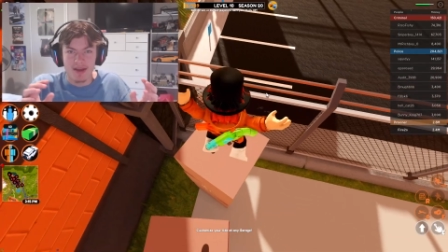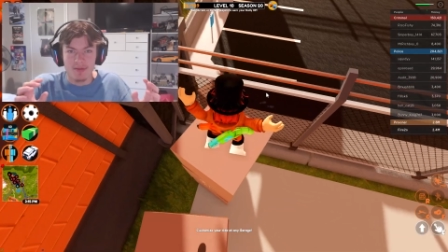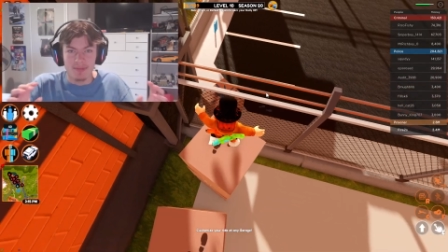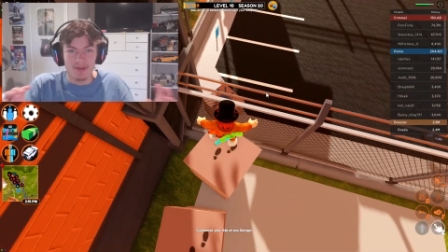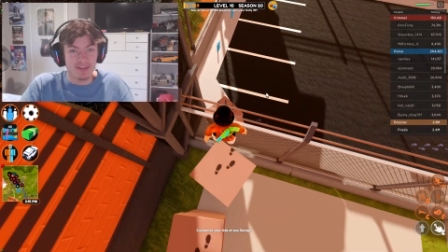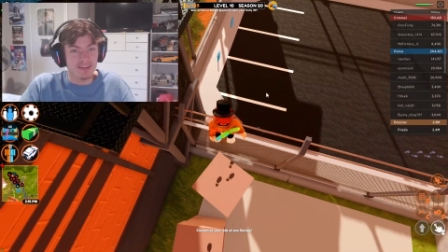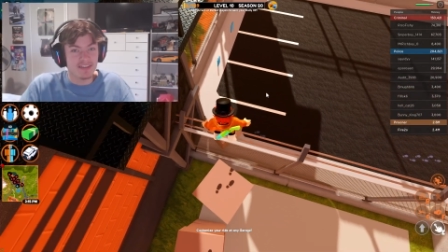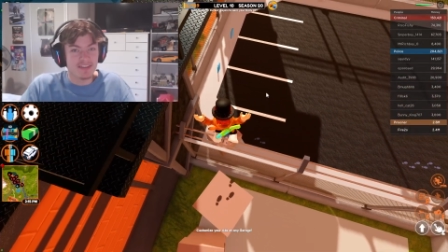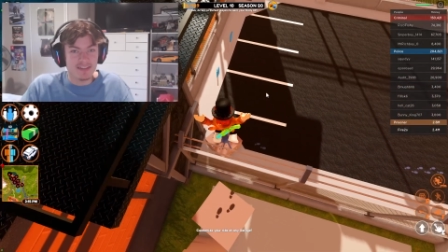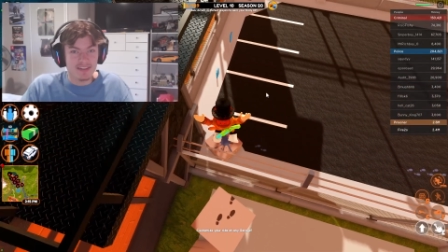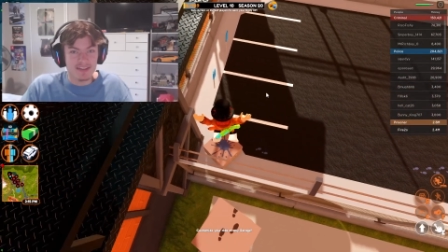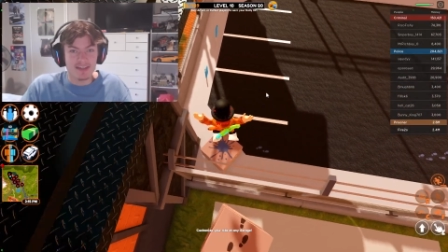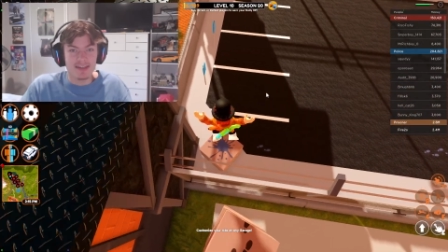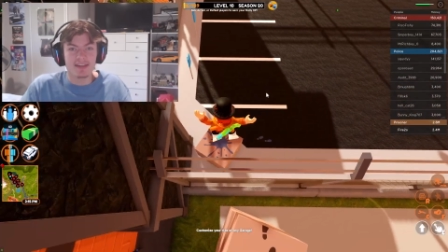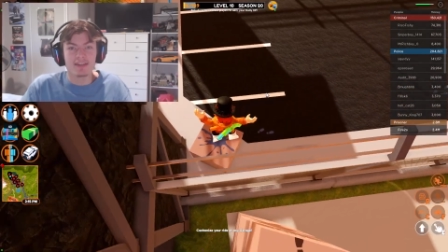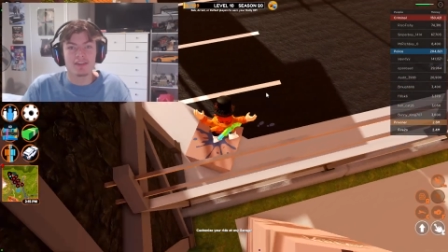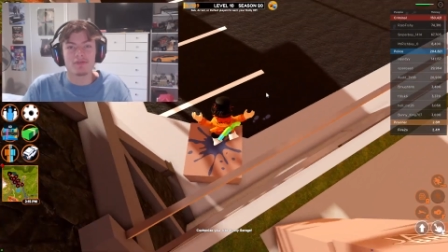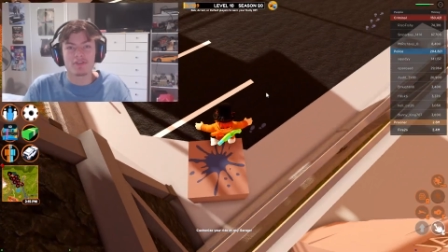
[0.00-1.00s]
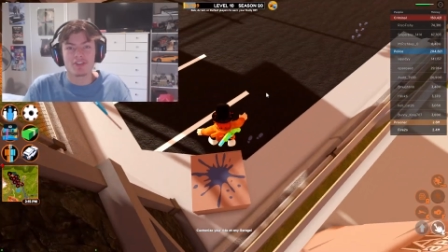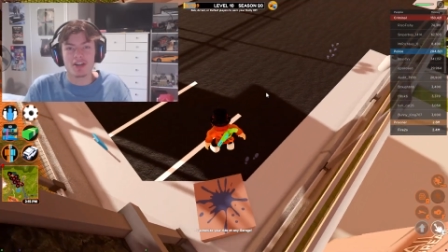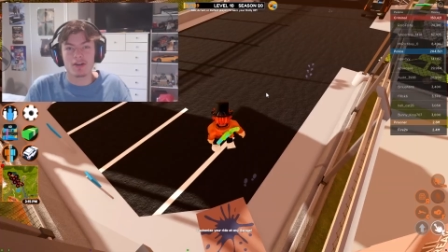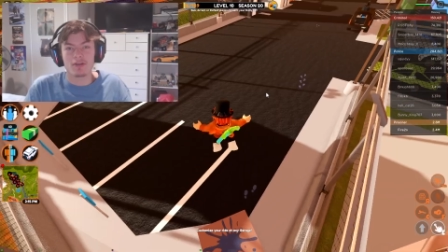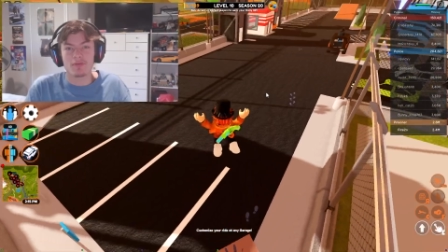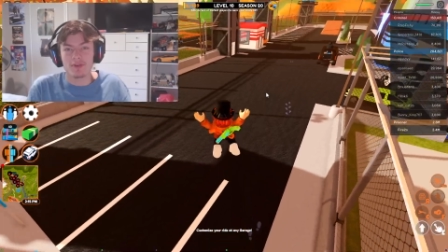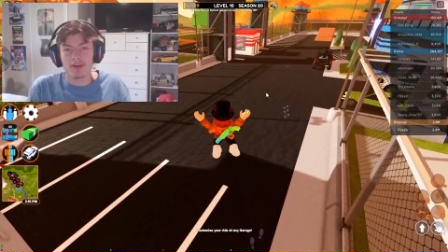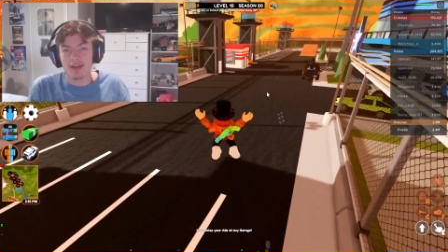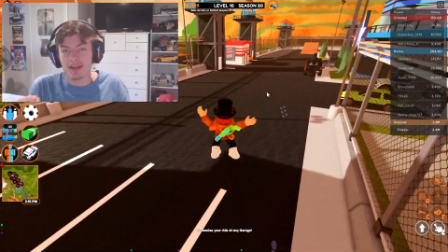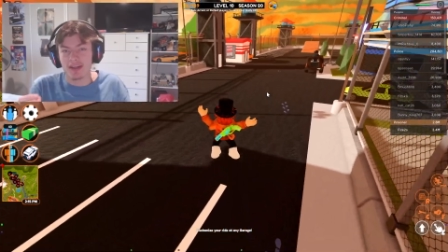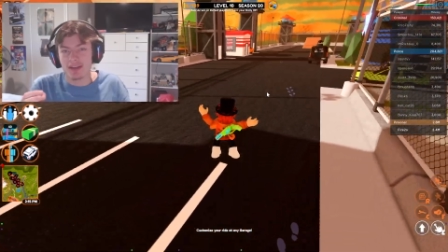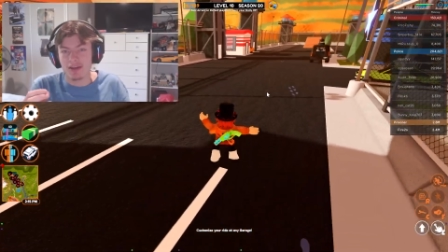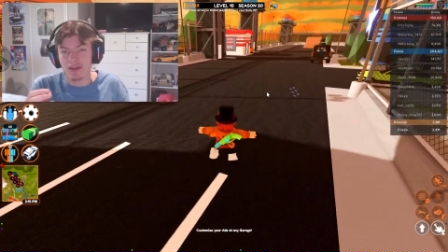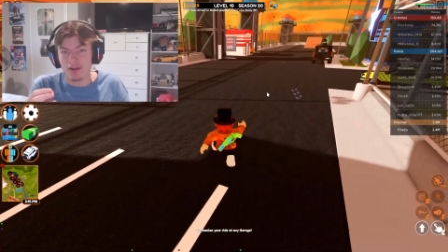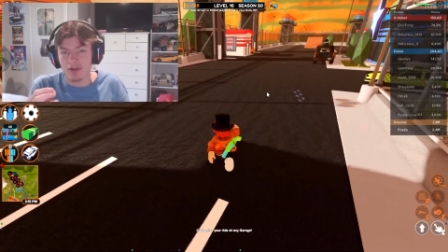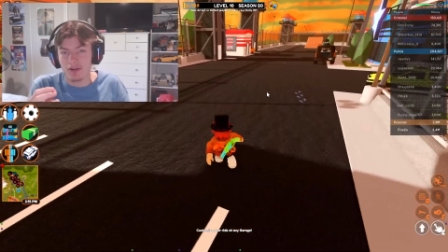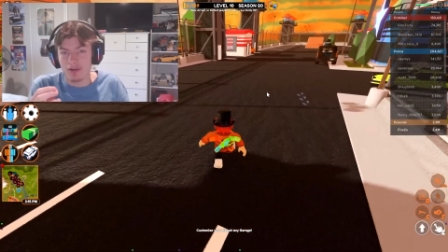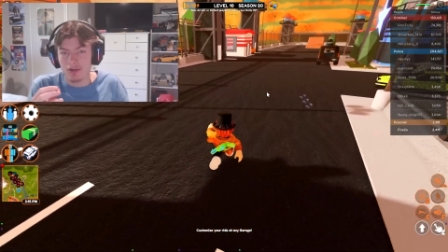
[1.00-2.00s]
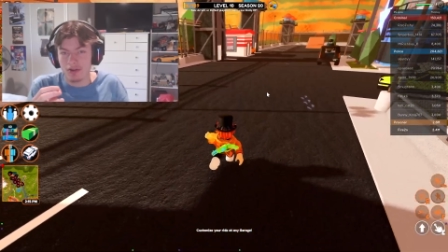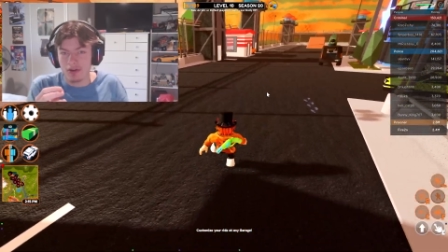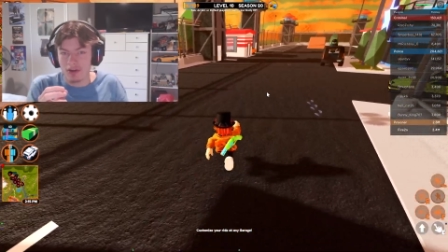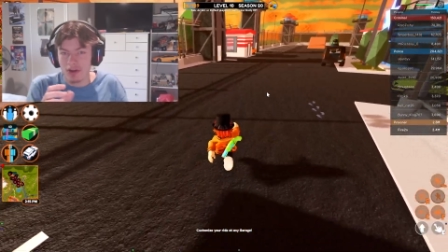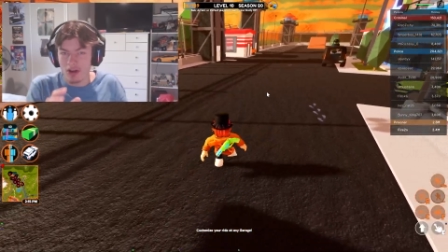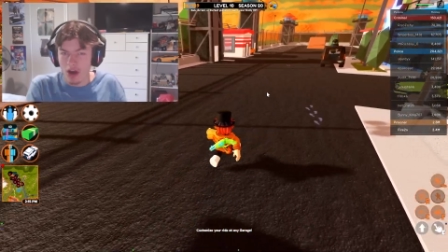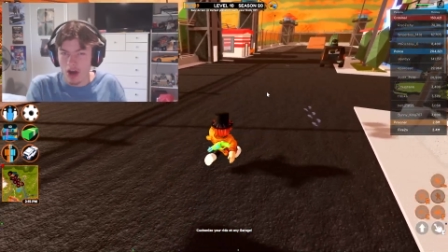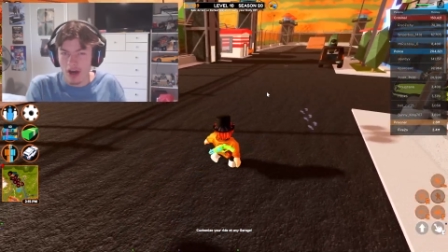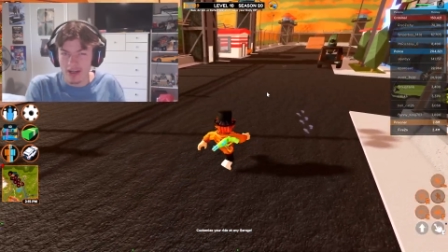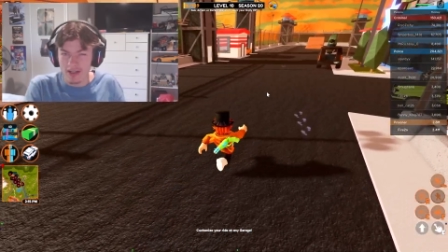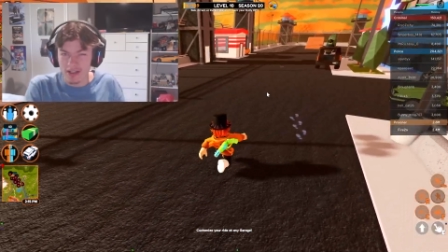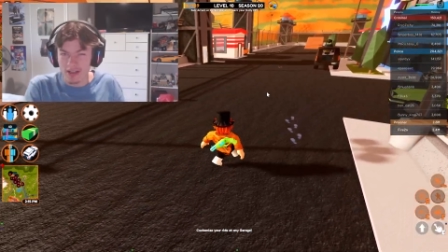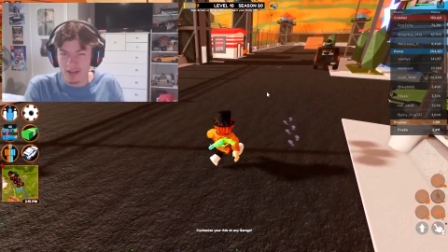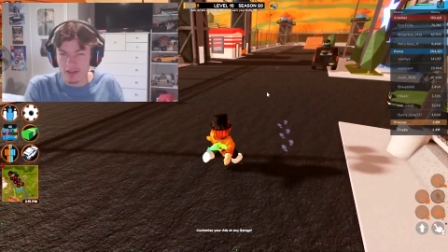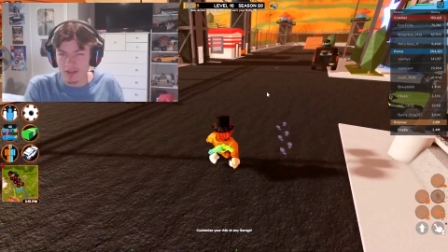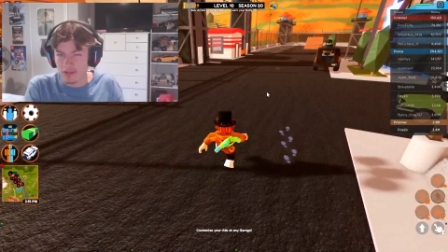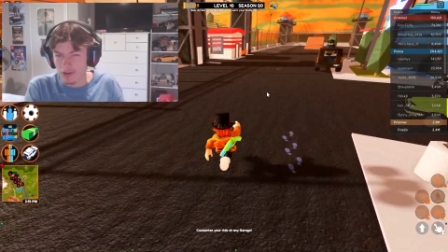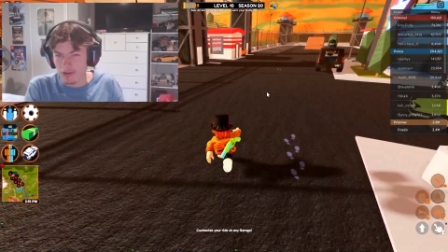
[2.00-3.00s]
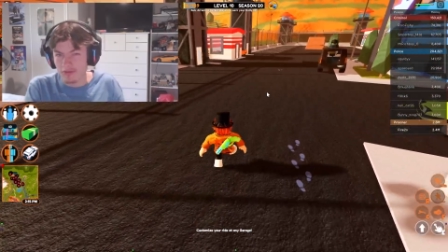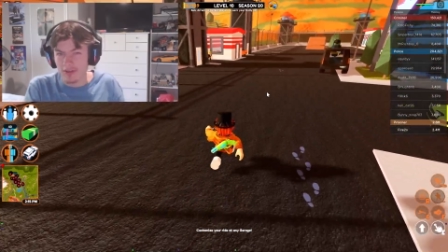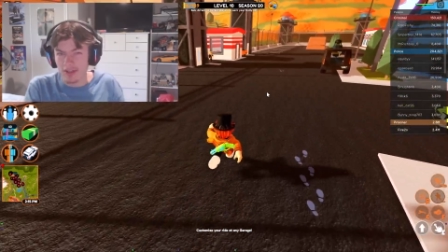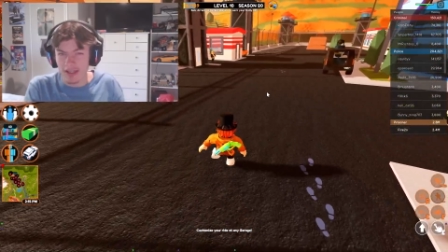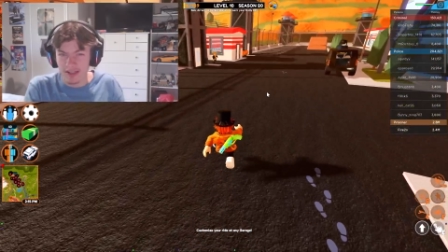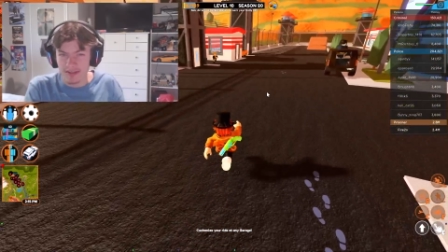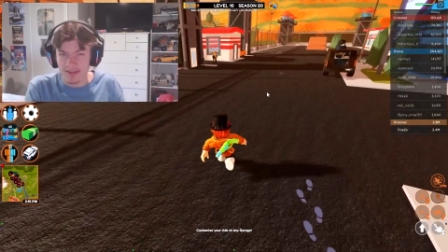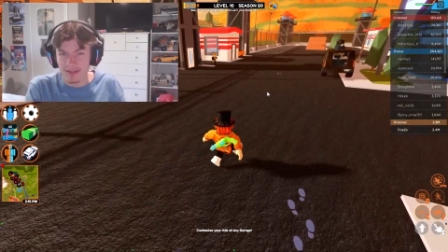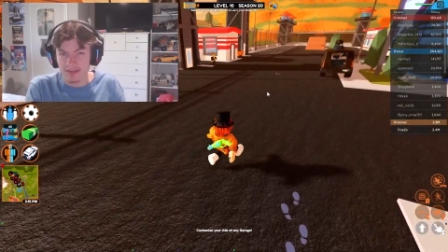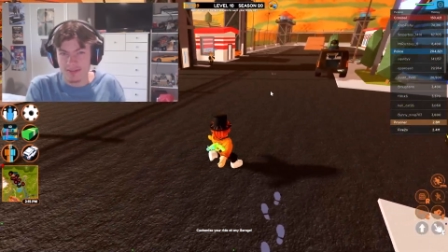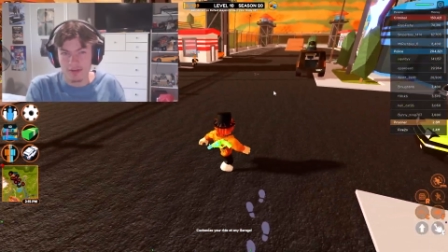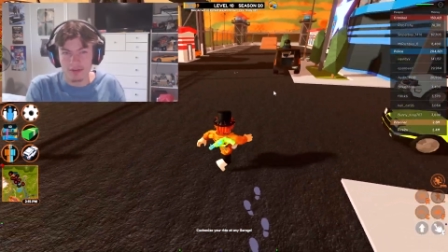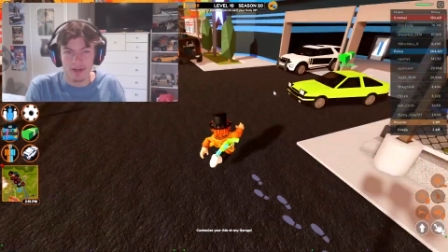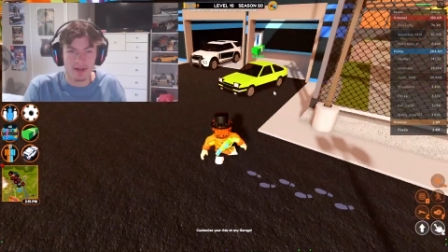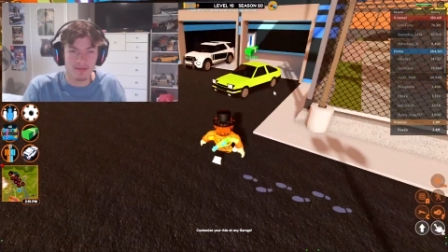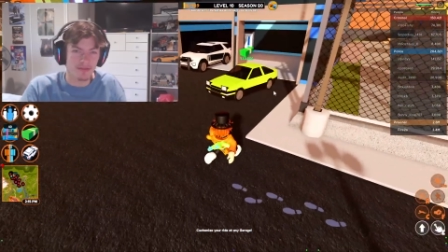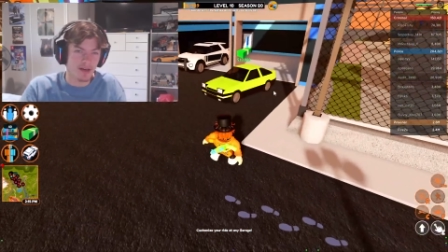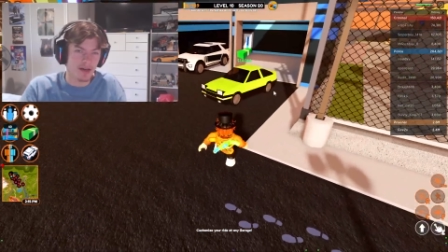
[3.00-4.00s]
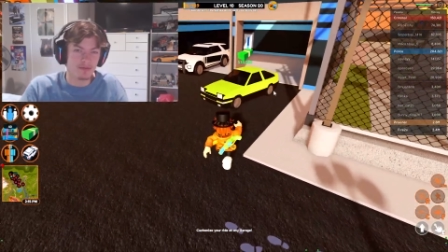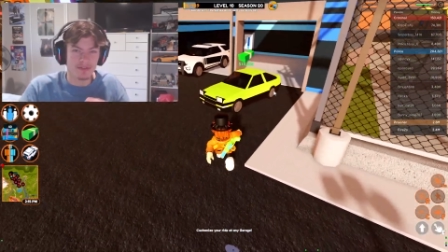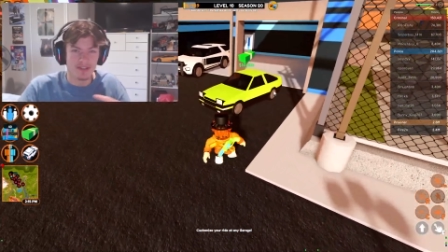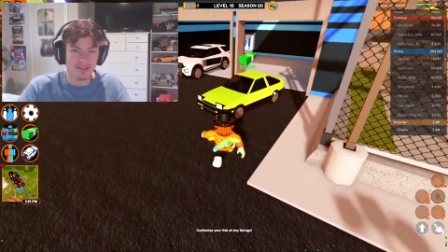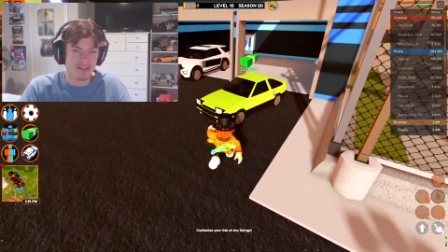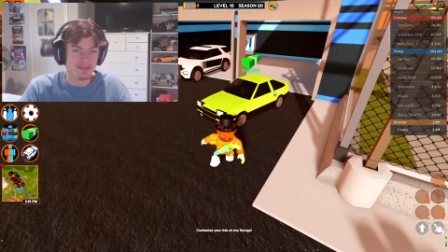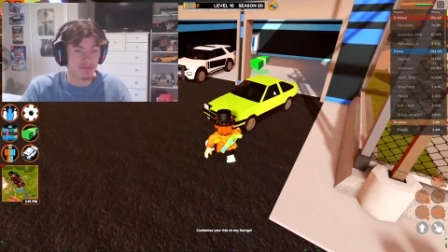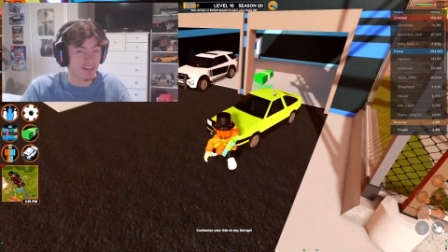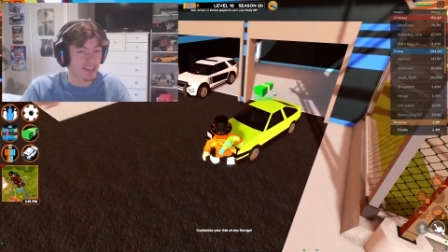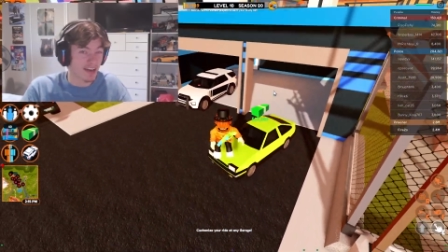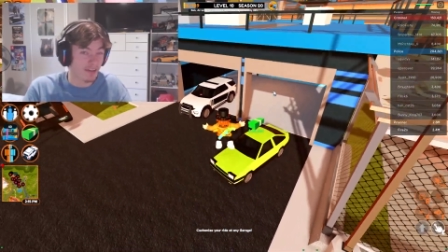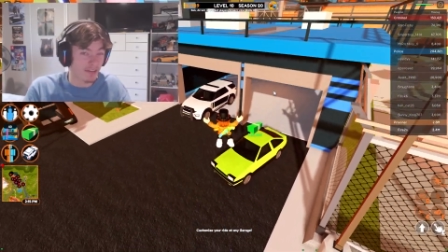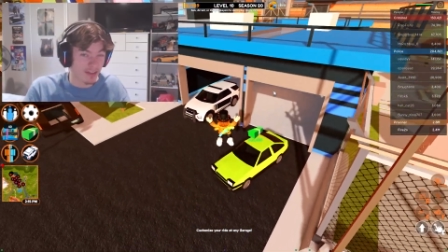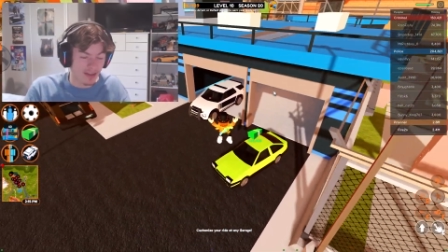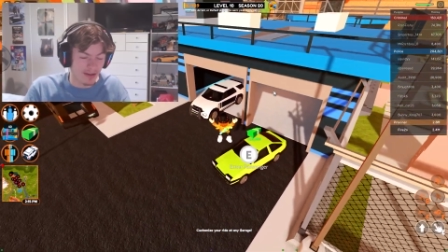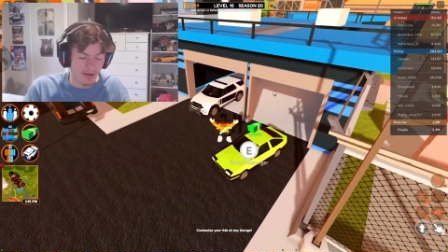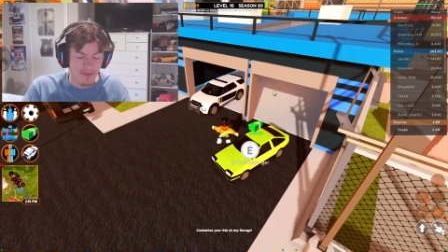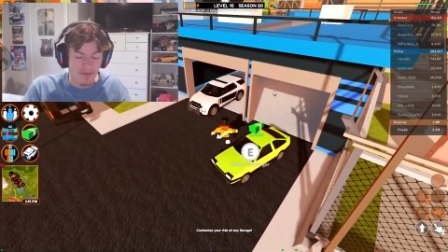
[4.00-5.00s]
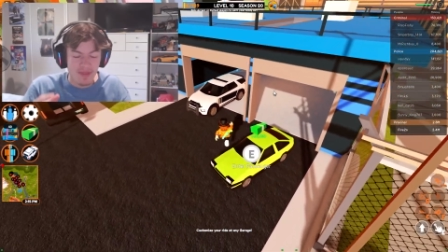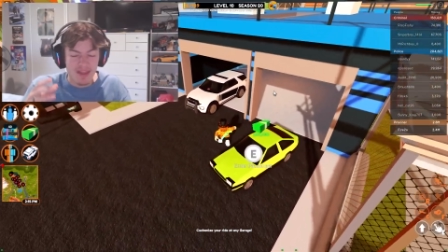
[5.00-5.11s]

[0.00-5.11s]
But this is the end of Jailbreak. Kinda, not really. They're still gonna have updates every now and then.